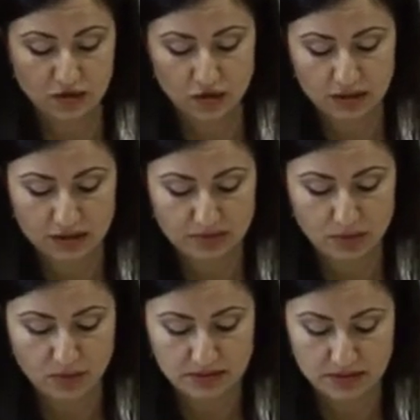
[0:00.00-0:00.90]
and adjust
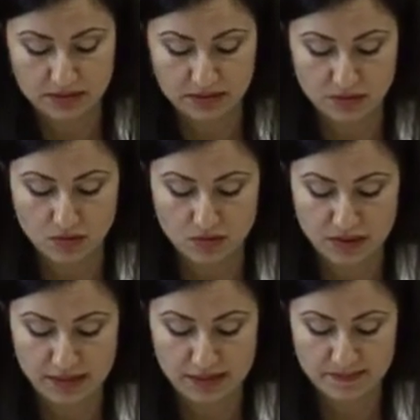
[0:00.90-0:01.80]
policies
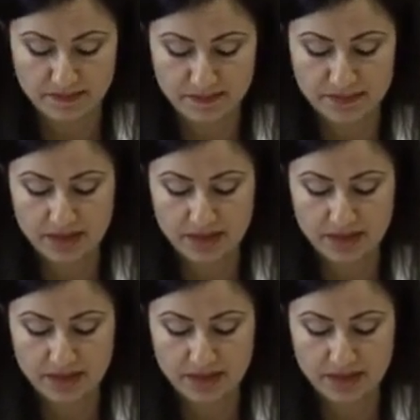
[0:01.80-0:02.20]
accordingly.